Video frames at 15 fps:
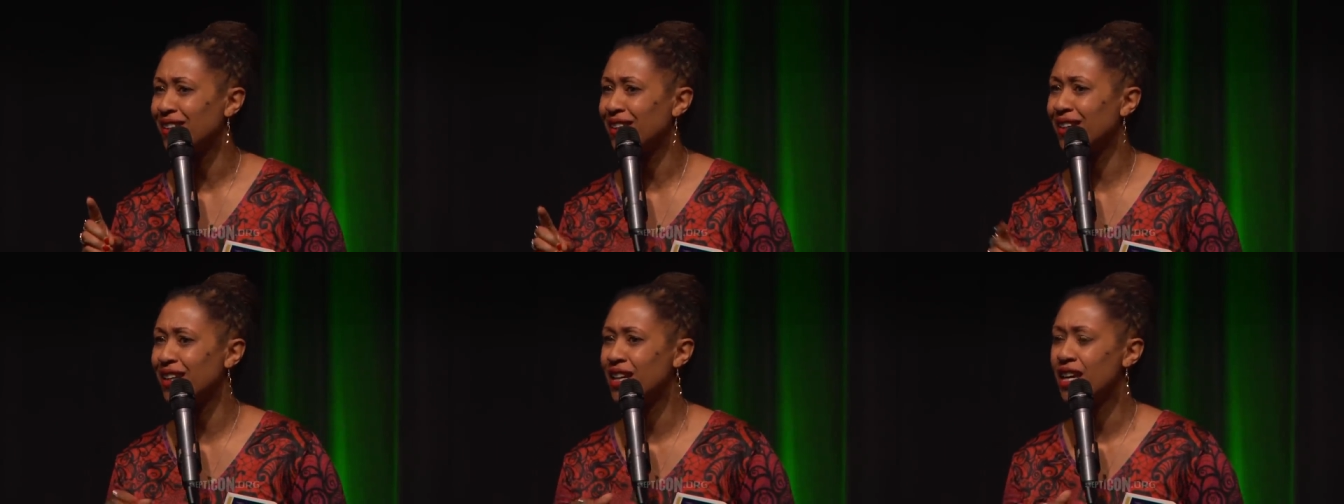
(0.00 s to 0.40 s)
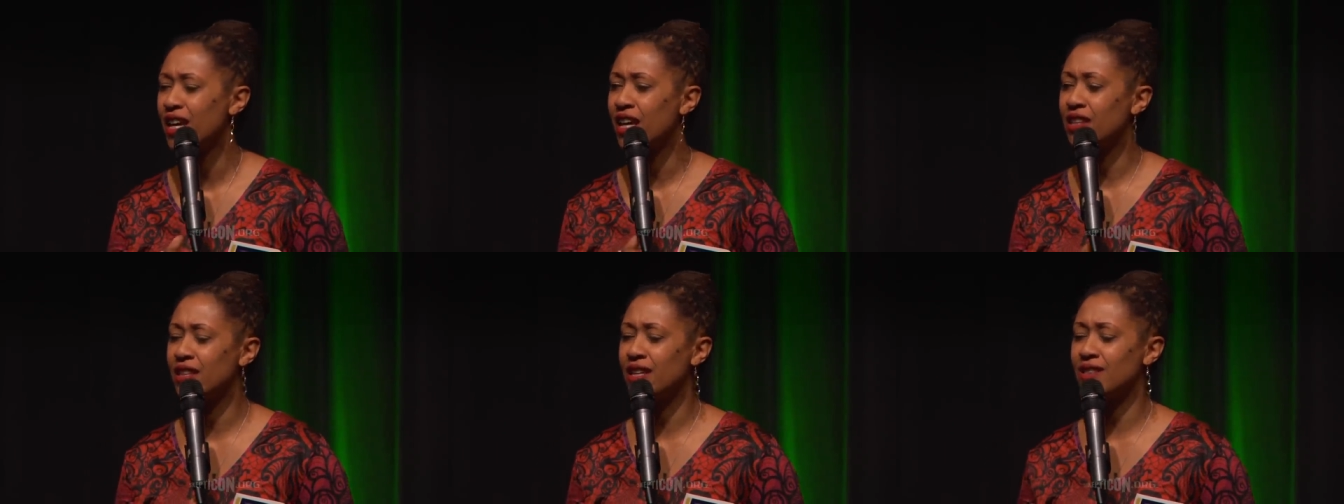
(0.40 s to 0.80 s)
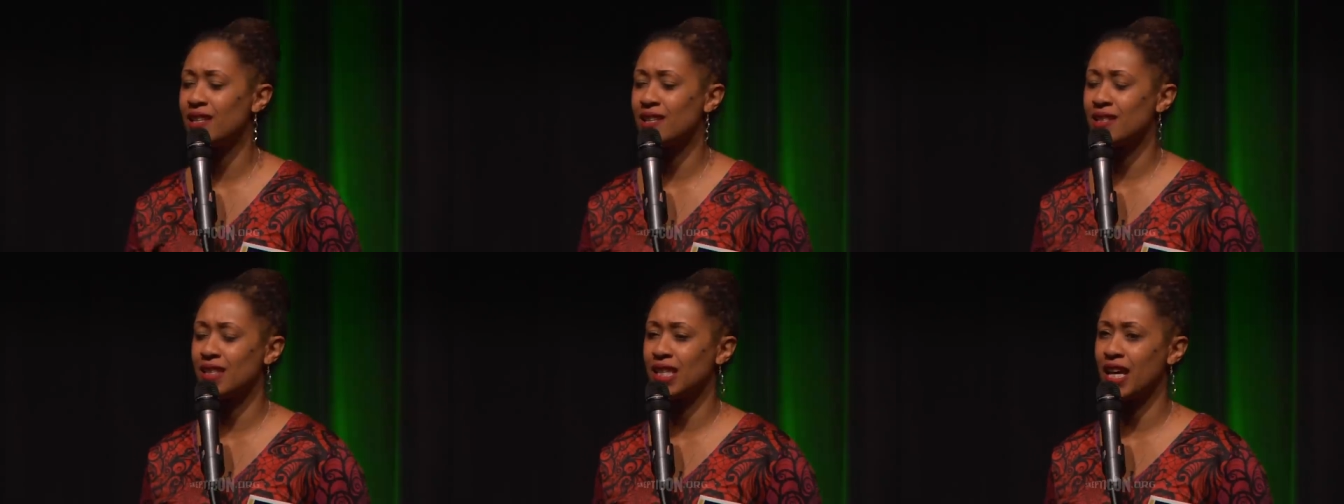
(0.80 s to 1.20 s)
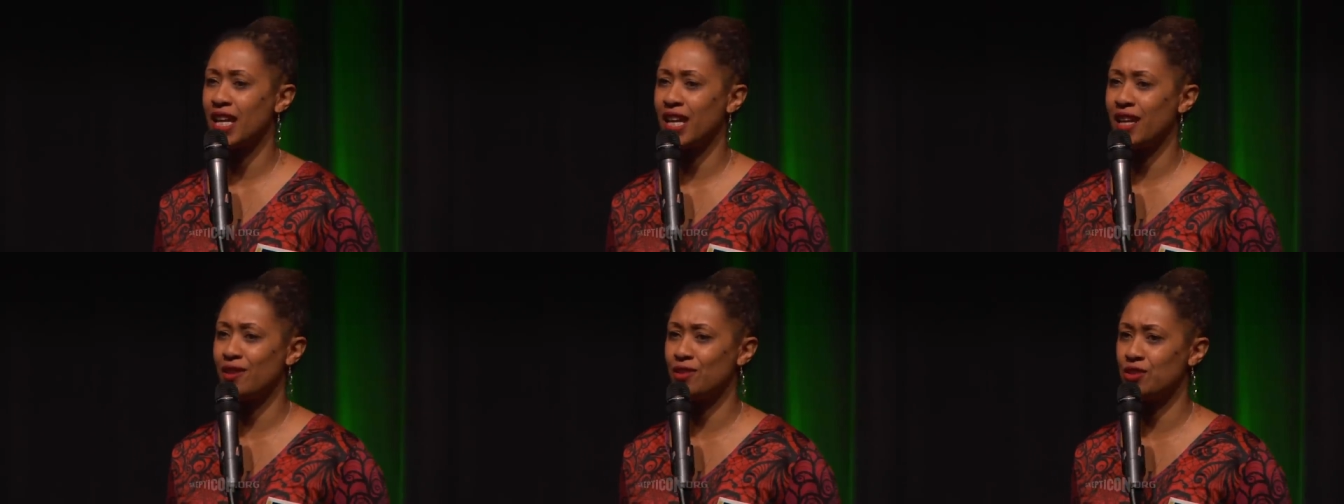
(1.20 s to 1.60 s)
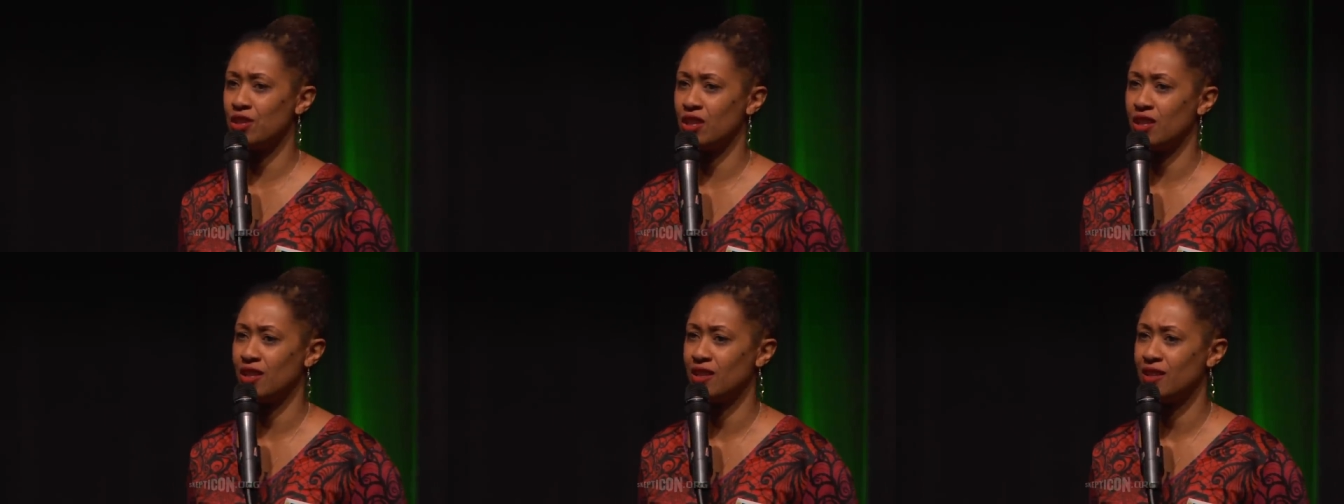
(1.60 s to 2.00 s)
right? And that takes a lot of
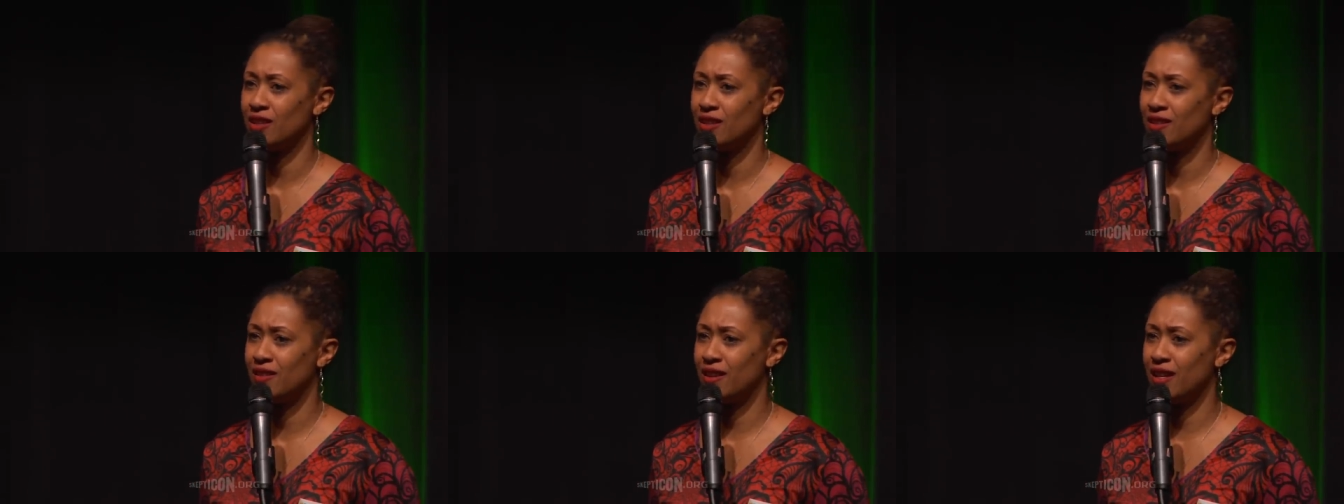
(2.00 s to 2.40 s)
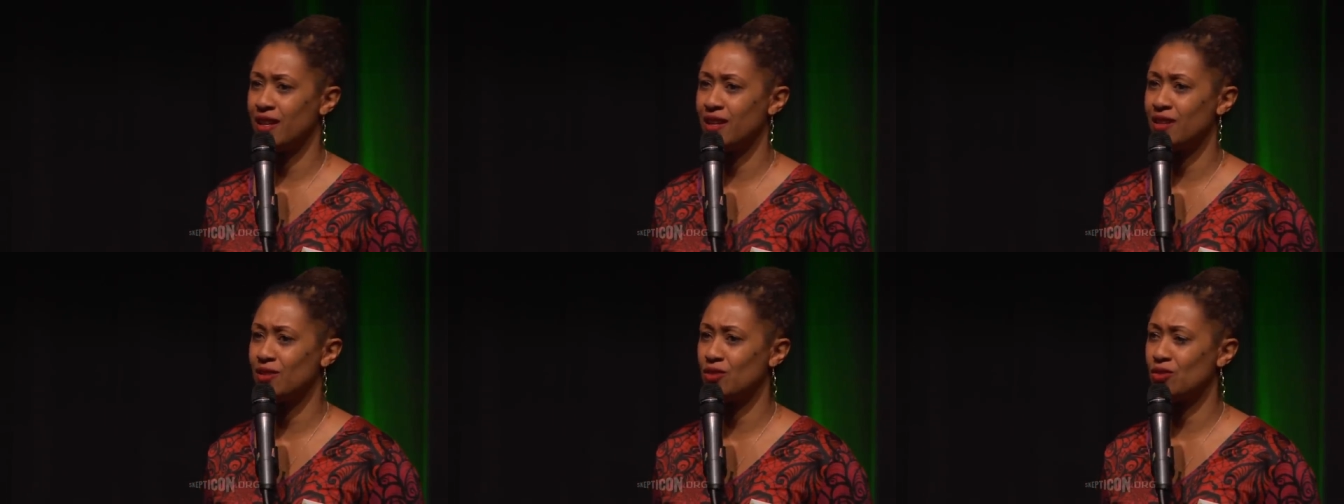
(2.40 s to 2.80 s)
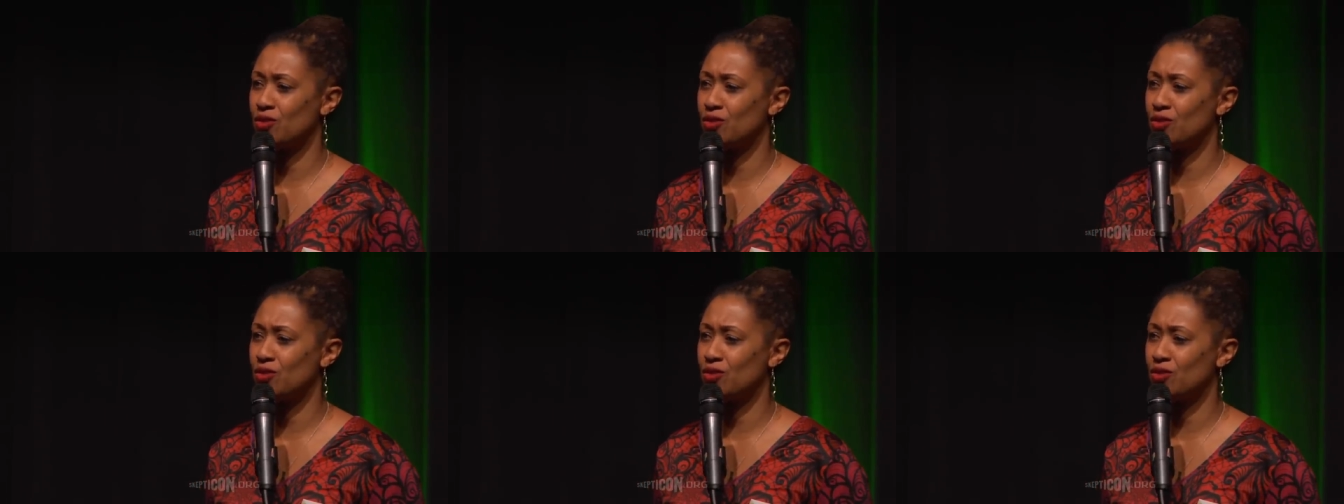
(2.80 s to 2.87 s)
energy, right?